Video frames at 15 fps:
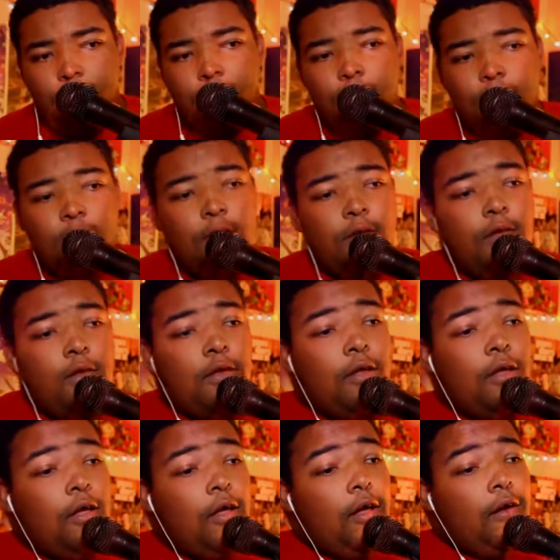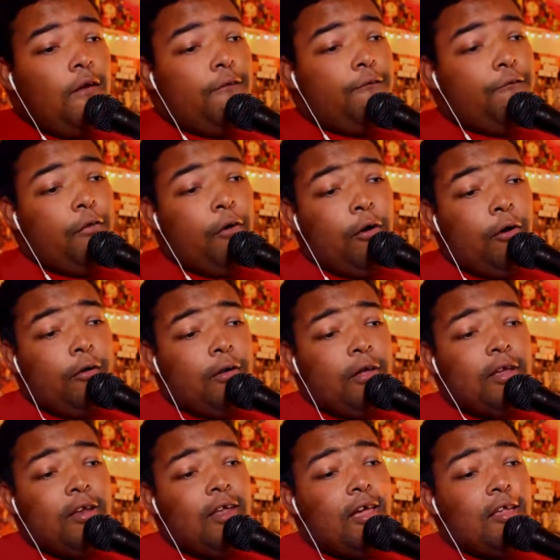And if I moved in certain ways, my
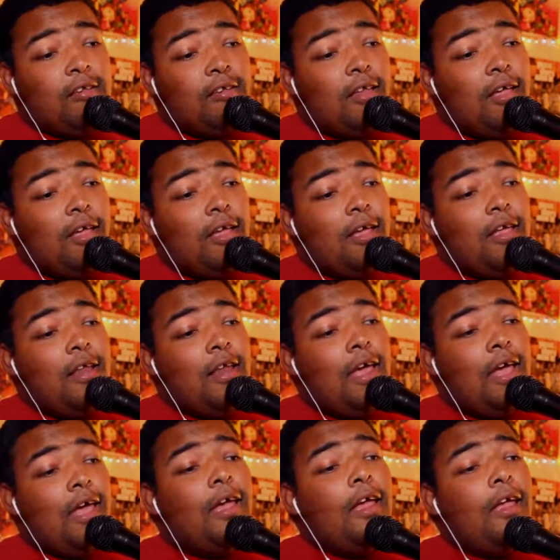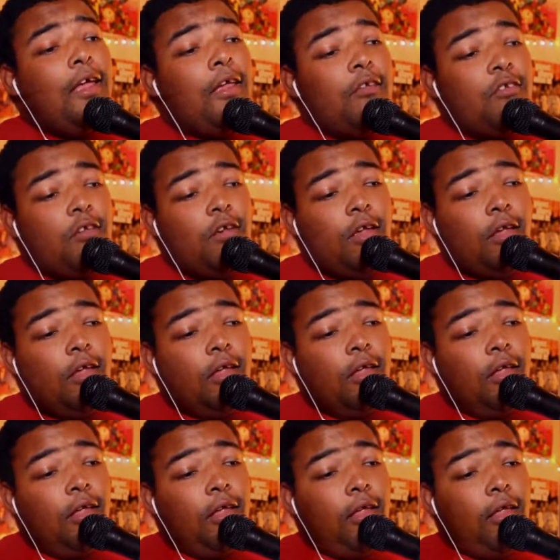throat would hurt. Like, I feel like I did
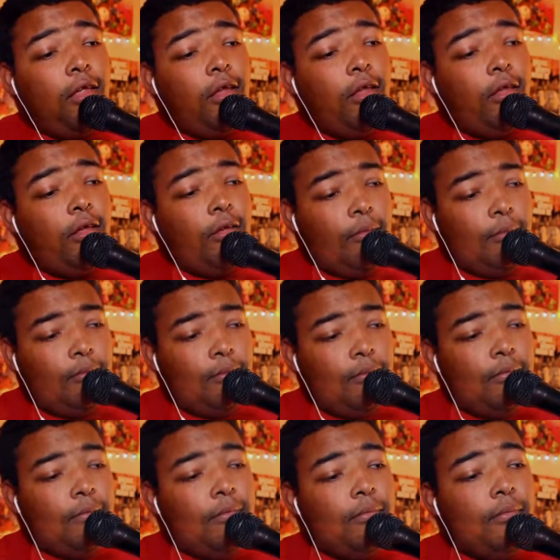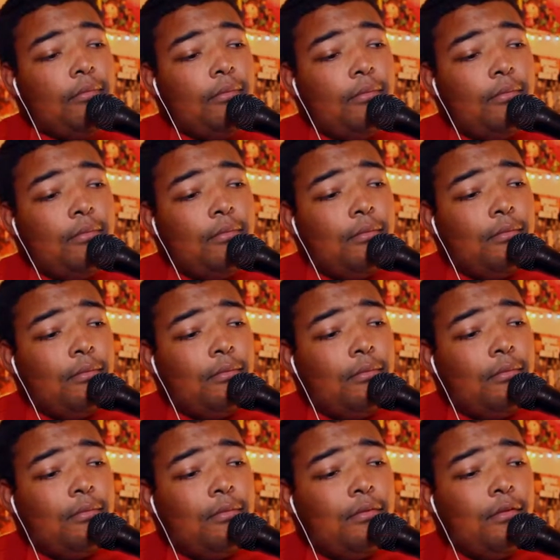damage to my throat singing this way and, like,
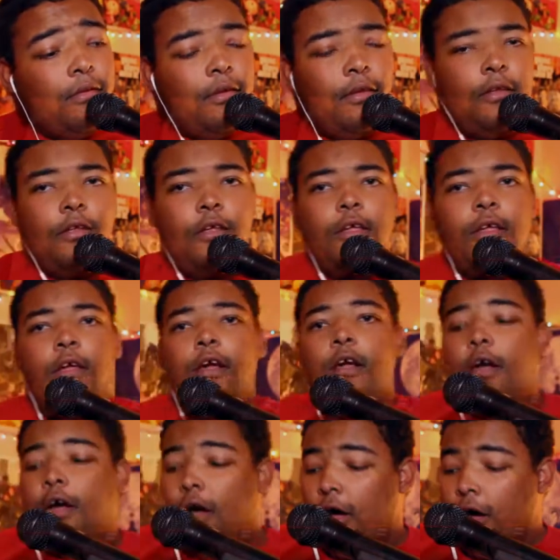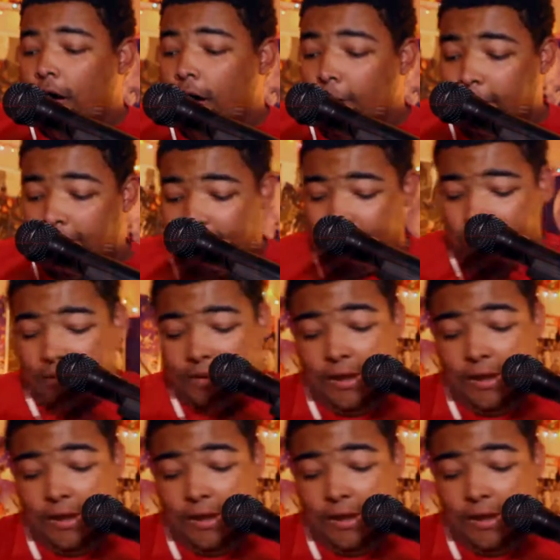straining it when I shouldn't have done it.